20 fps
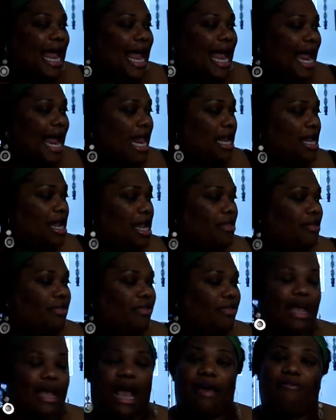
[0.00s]
And another
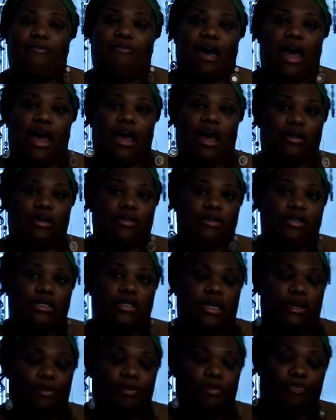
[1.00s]
thing I
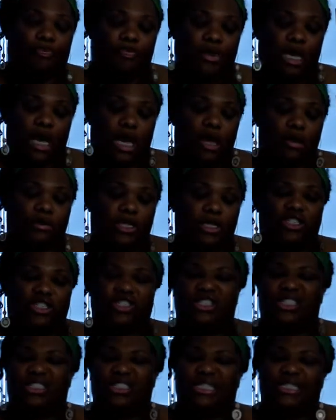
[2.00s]
found, um, this
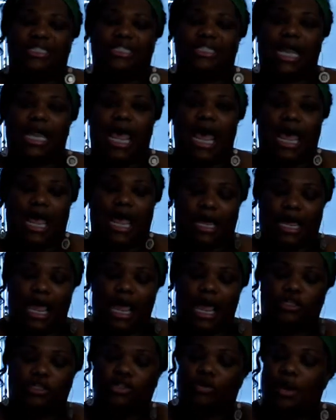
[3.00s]
is just a snack,
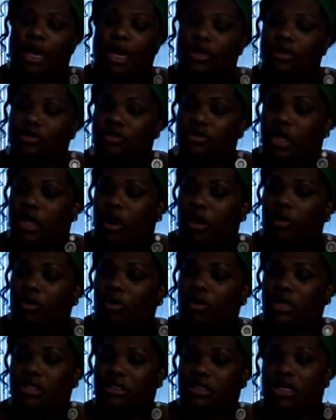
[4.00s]
at Trader
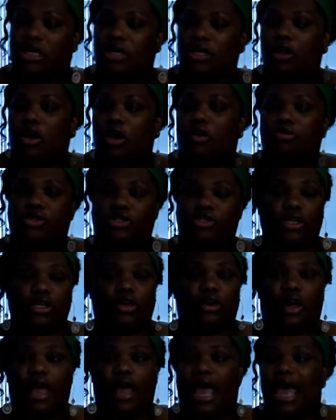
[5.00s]
Joe, it's a no
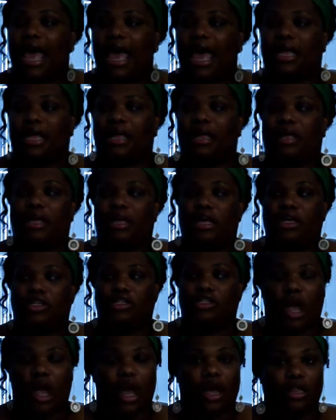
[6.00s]
sugar added
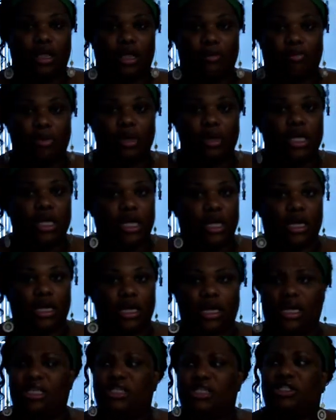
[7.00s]
chocolate
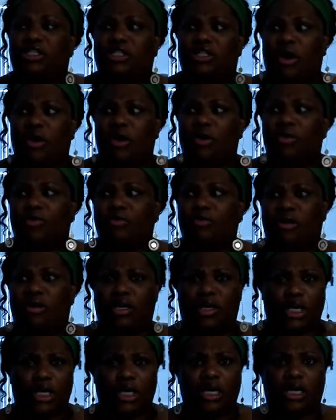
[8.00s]
pudding. It's so
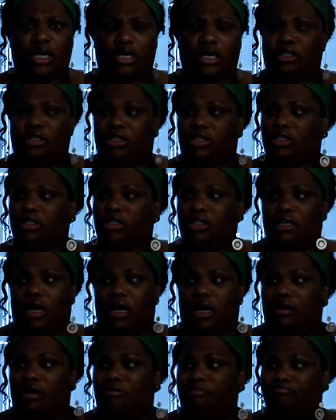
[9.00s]
good. It's just,
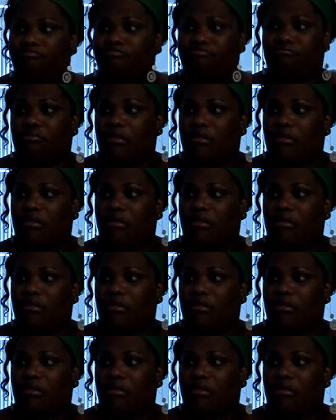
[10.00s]
um,